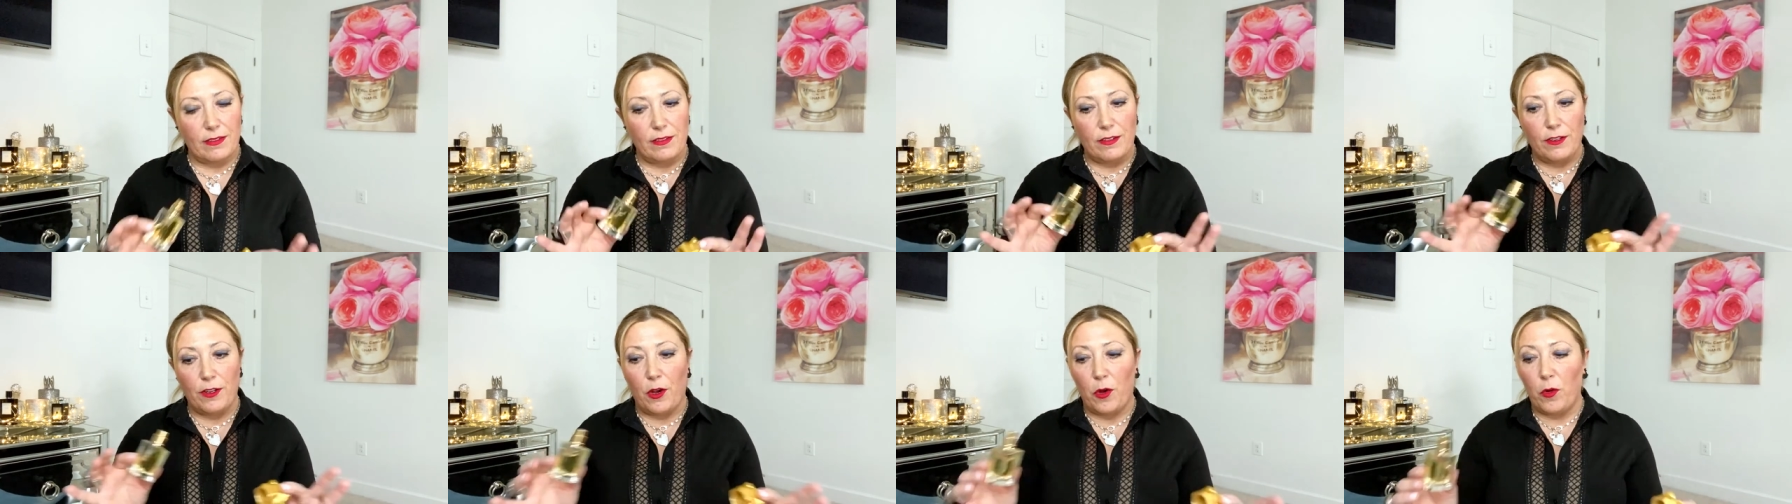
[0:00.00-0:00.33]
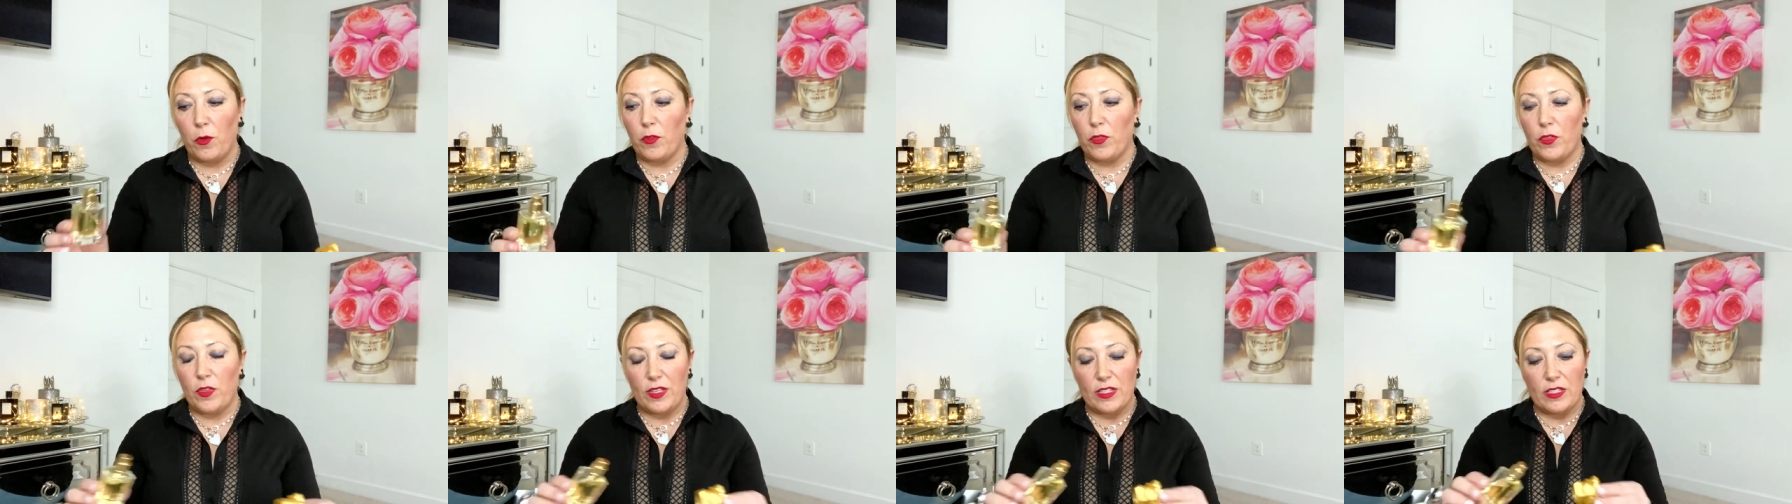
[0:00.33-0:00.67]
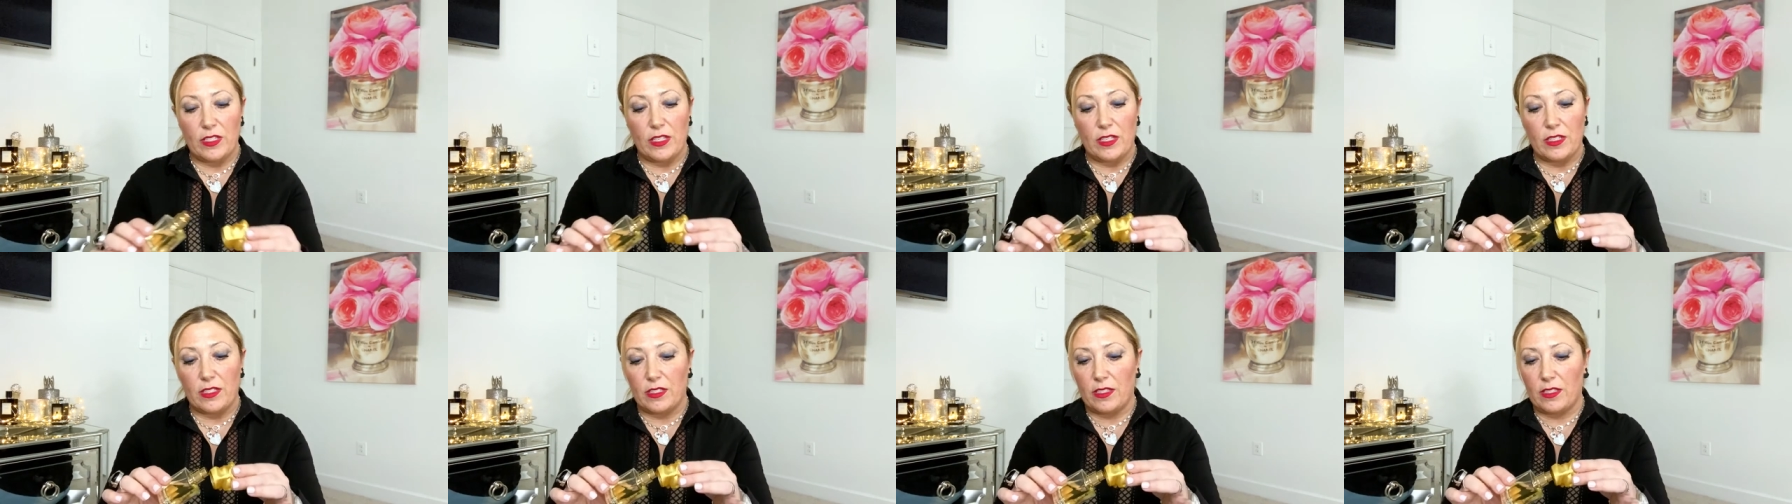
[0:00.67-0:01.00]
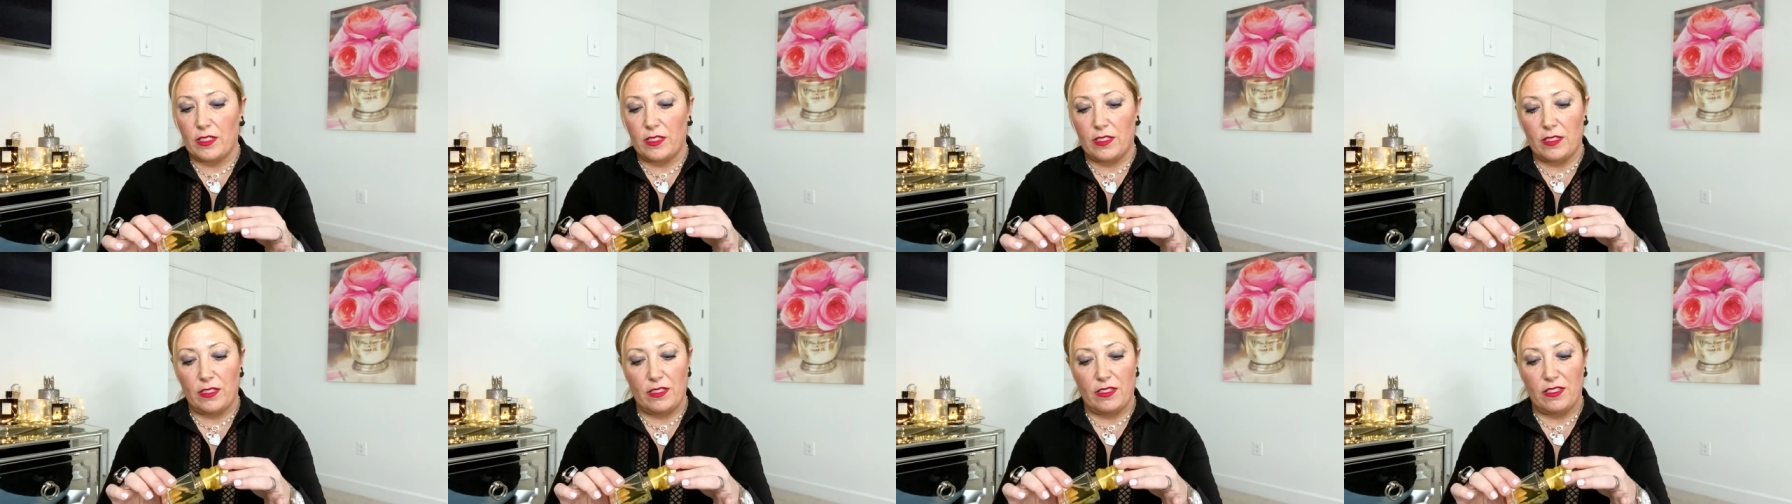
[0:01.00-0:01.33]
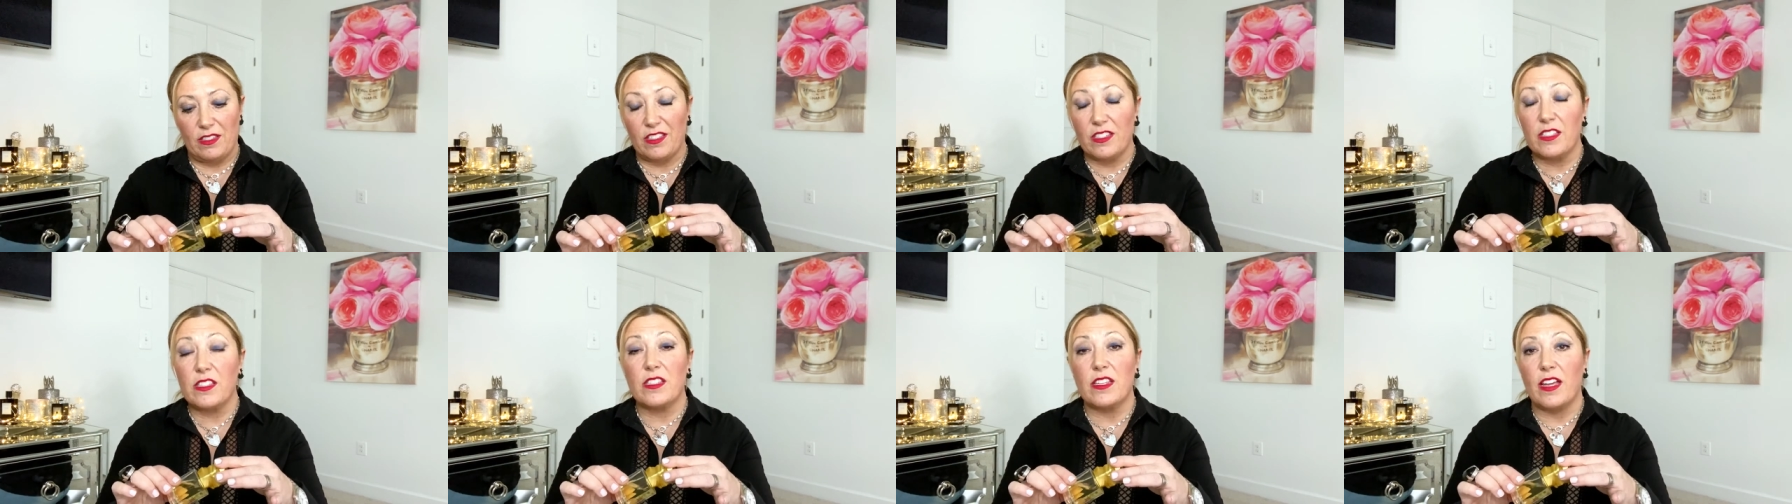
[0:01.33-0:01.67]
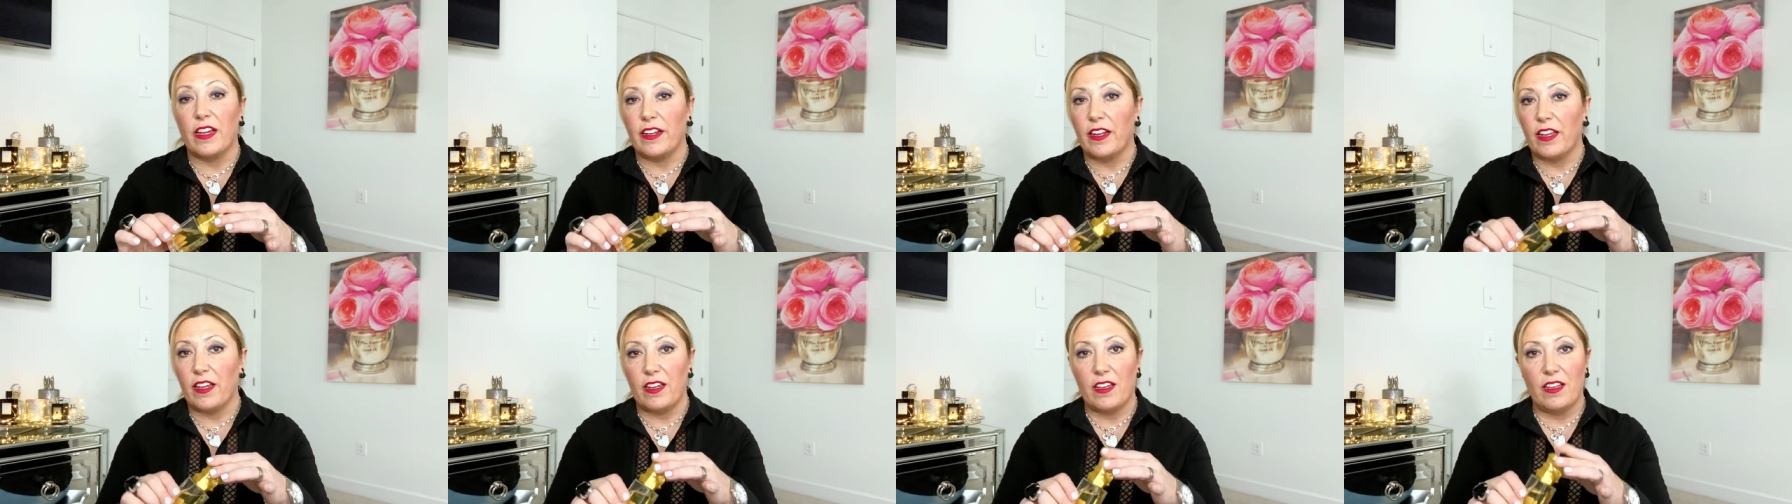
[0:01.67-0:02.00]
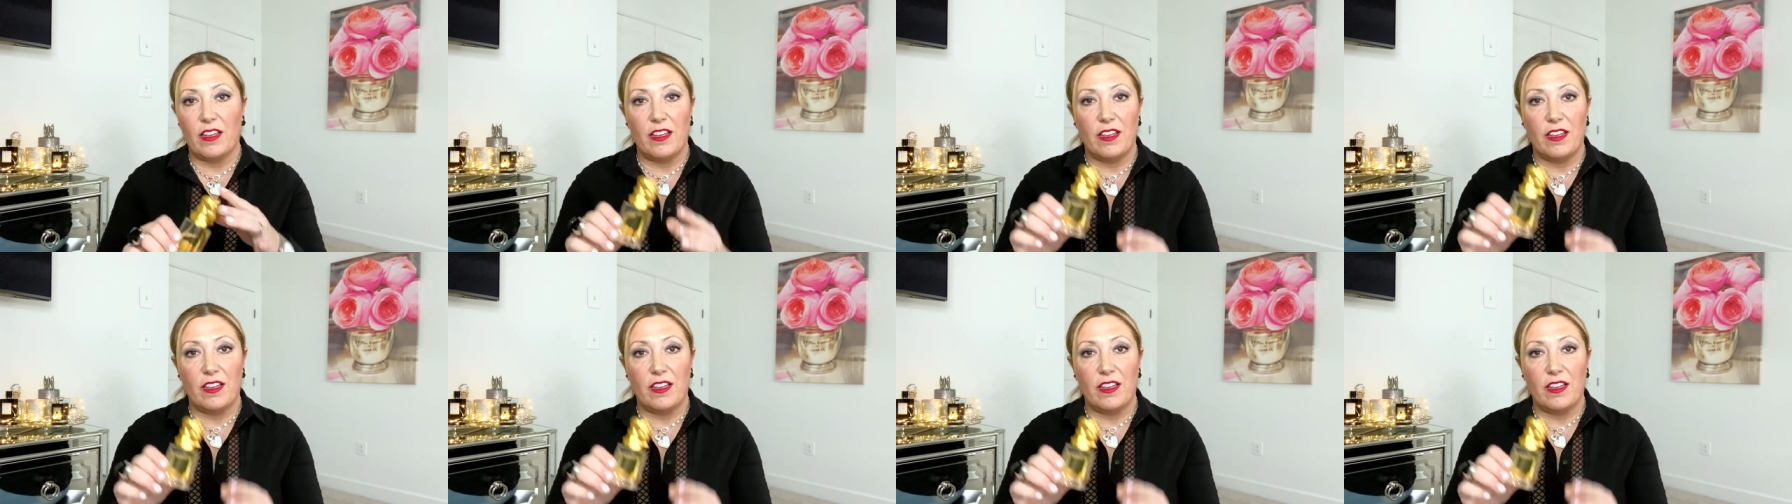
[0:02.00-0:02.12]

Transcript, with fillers: No, this is stunning.